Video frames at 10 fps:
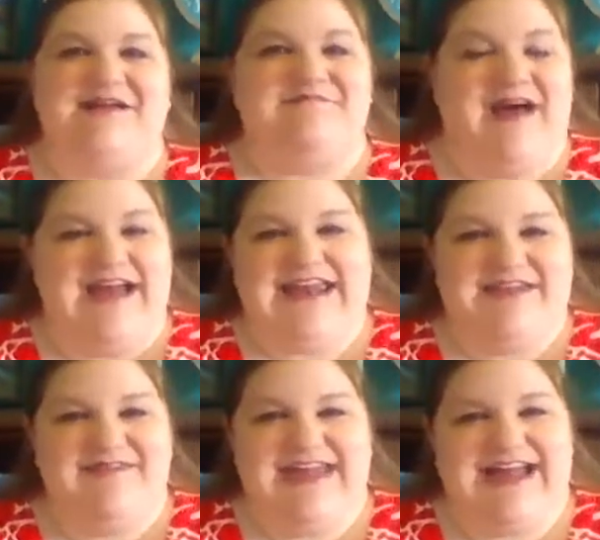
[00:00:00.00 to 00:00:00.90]
My
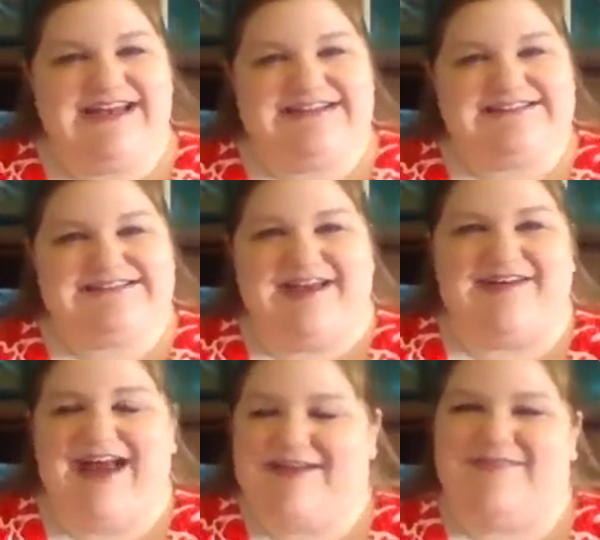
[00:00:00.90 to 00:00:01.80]
name again is
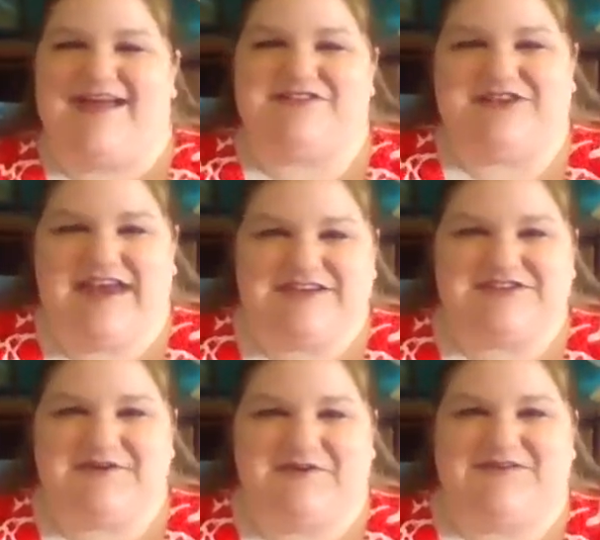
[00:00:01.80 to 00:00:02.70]
Sarah. I'm the
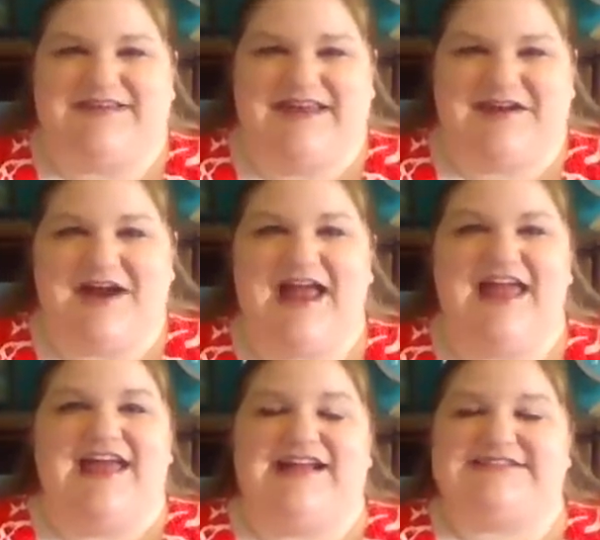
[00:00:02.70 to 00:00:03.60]
education coordinator,
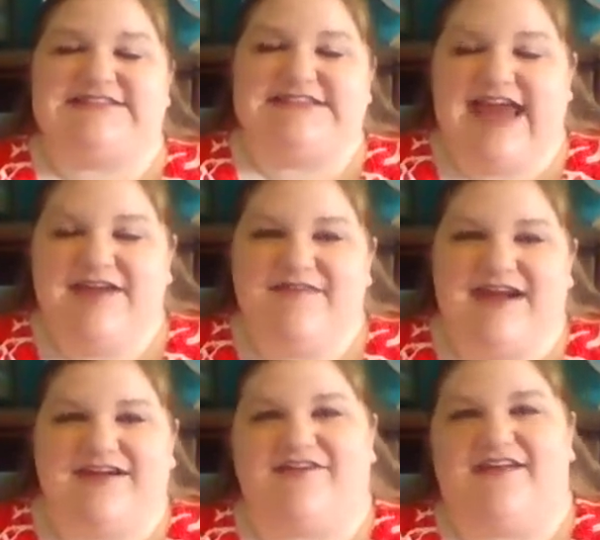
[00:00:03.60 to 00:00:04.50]
and today we
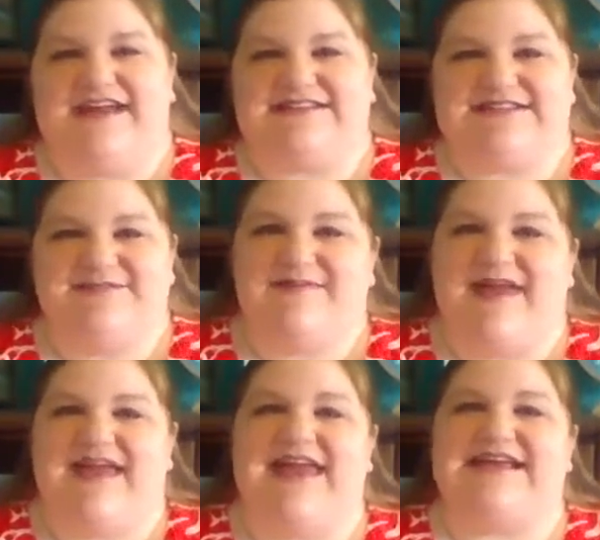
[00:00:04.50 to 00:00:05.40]
are going to be
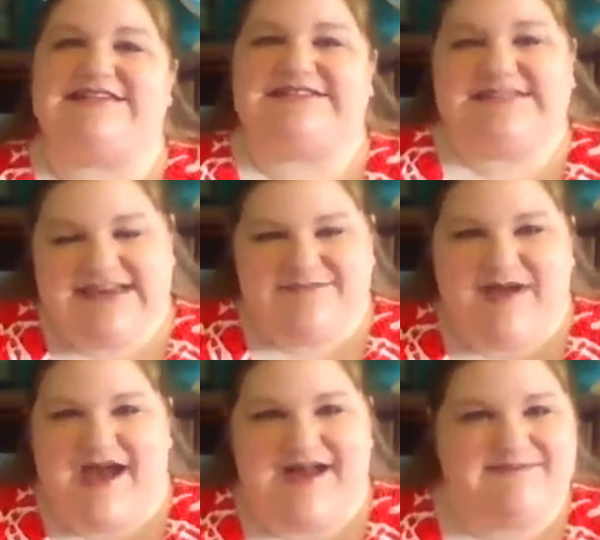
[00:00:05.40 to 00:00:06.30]
making seed
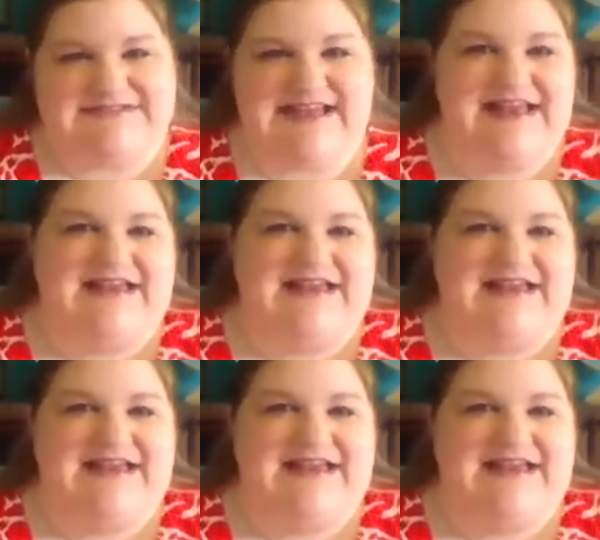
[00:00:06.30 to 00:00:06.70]
bombs.